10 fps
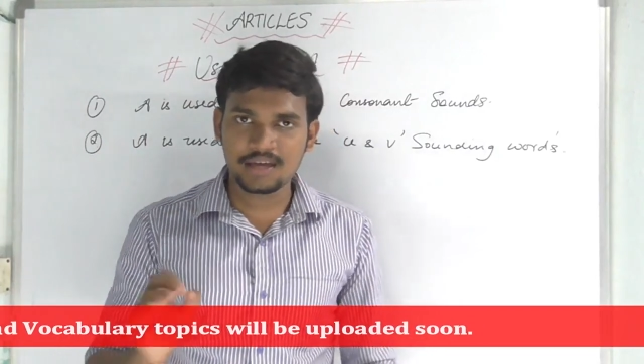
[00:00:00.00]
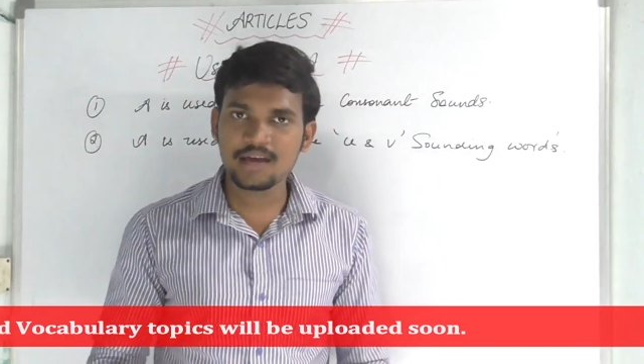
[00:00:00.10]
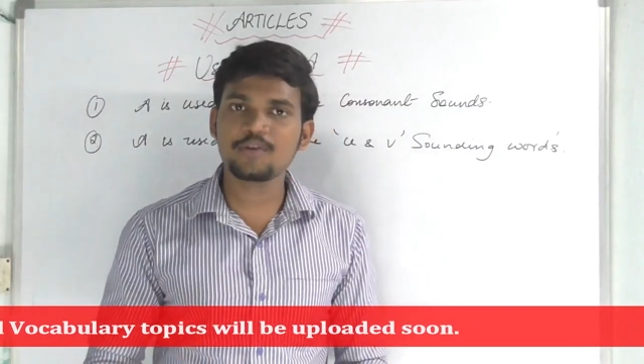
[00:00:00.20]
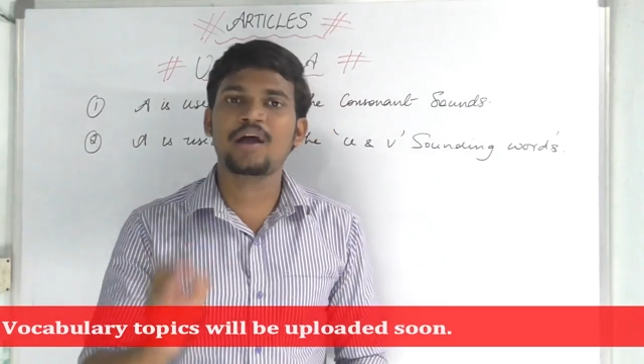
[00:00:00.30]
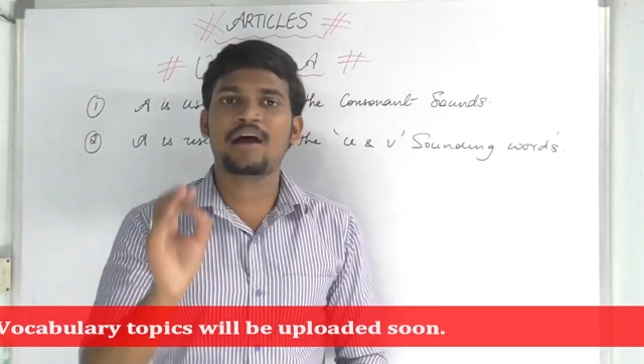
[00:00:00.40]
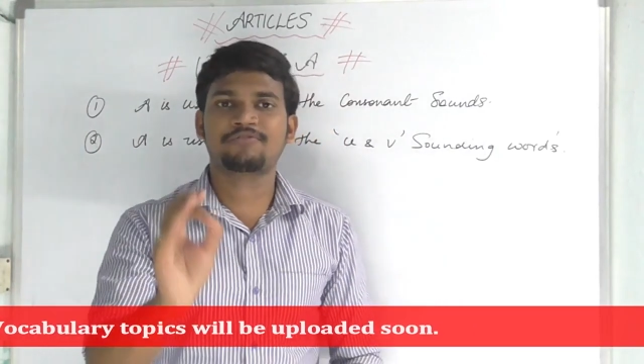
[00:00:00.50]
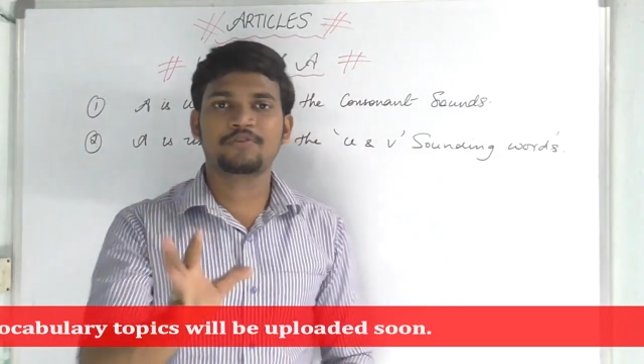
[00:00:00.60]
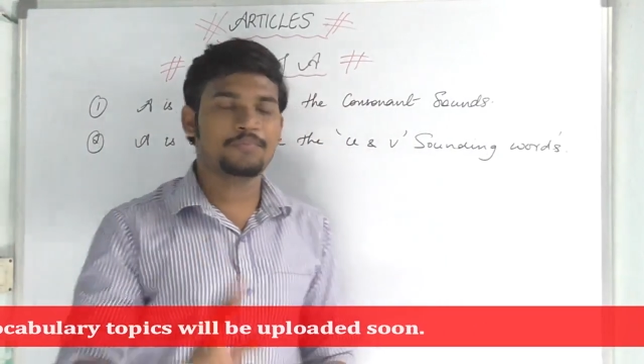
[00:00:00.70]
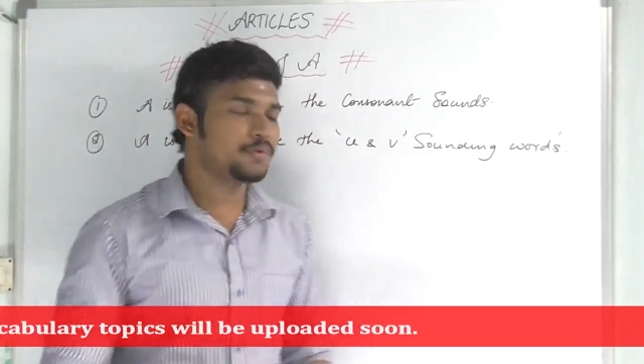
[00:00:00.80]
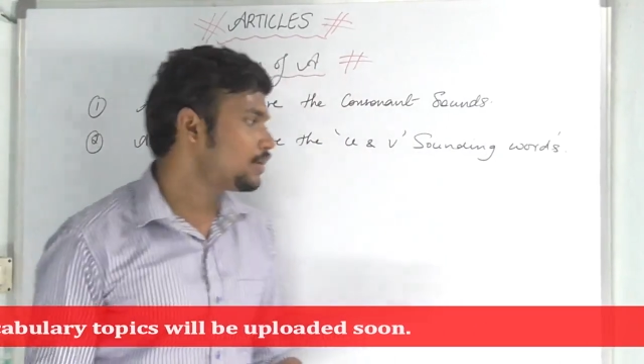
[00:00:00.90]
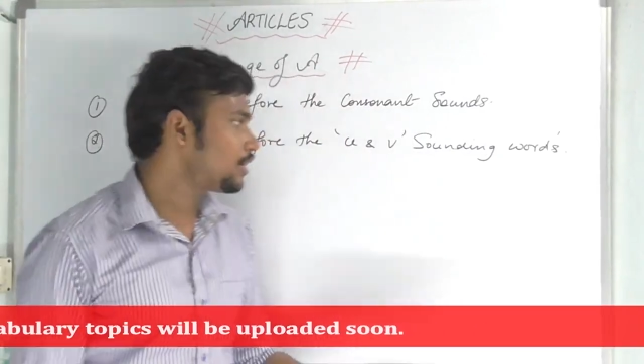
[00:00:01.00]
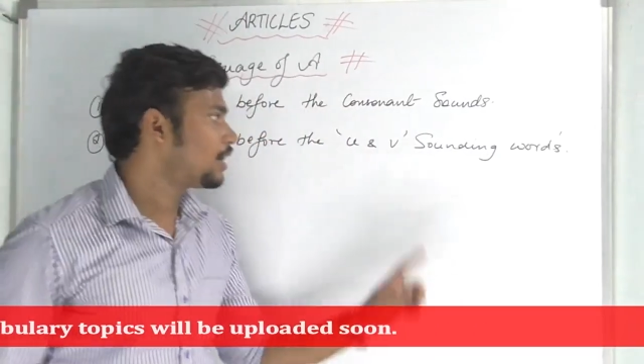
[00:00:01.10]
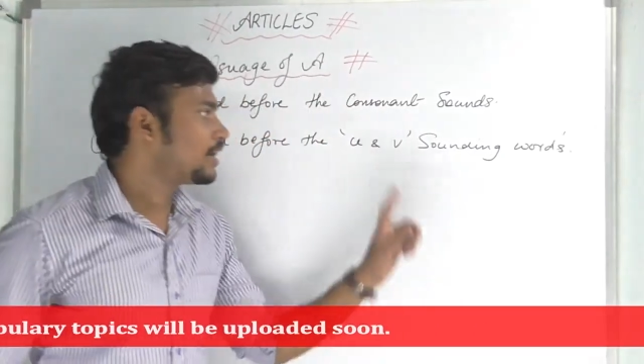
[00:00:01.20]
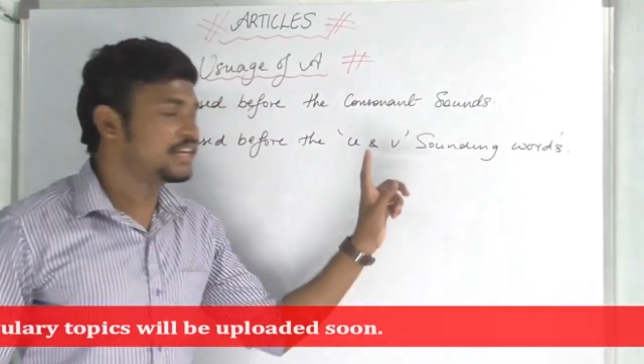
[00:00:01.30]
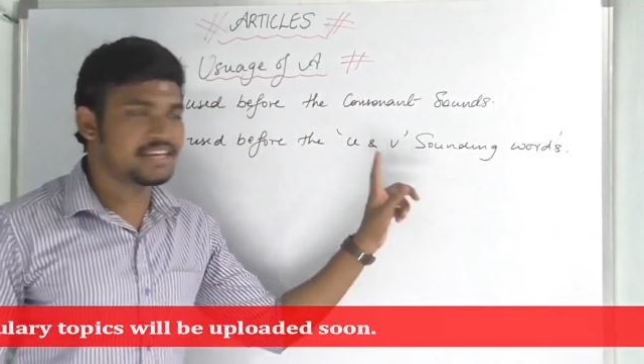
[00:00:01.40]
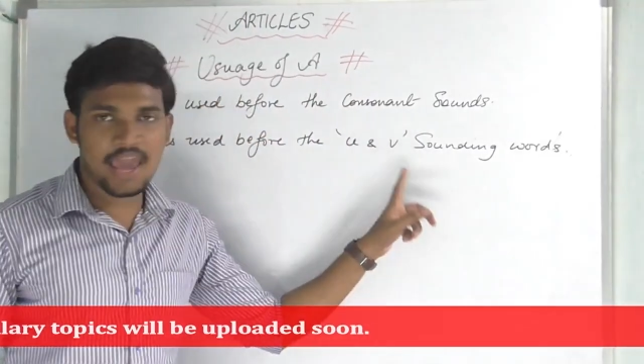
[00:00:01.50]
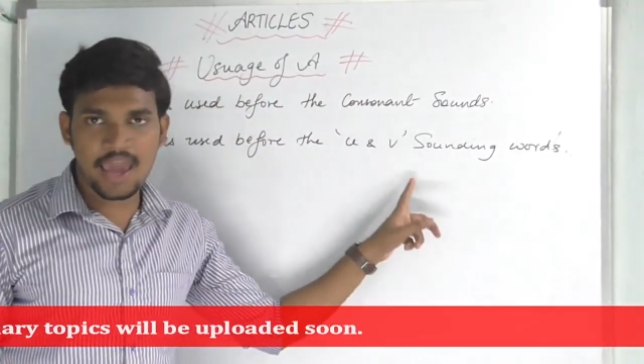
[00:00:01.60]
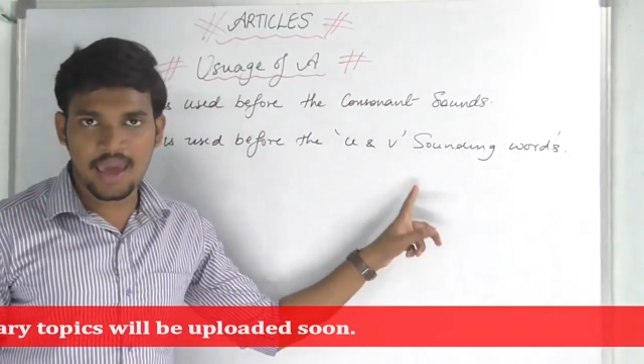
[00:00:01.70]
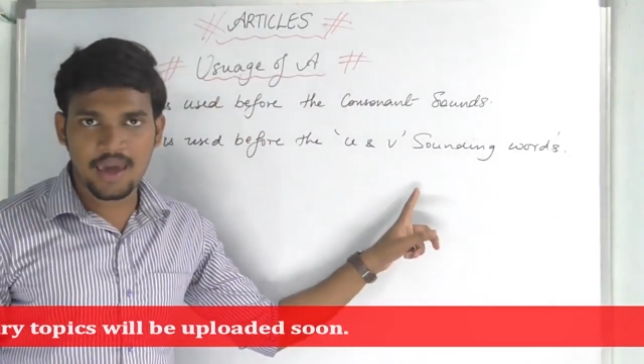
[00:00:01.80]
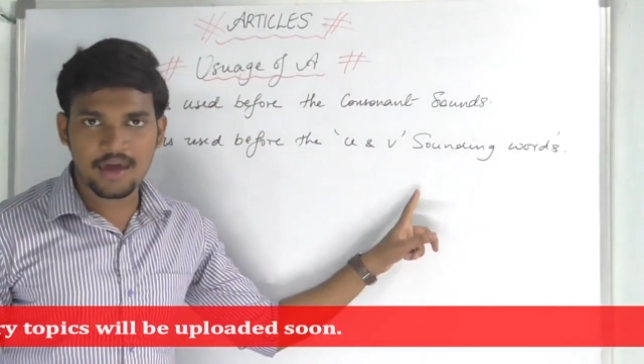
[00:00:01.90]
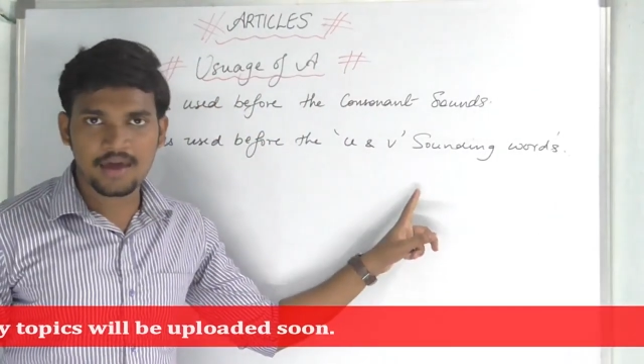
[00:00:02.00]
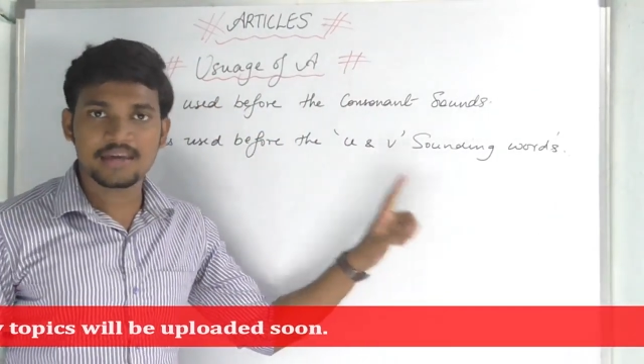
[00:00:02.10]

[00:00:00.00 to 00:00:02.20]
Here you have to put A.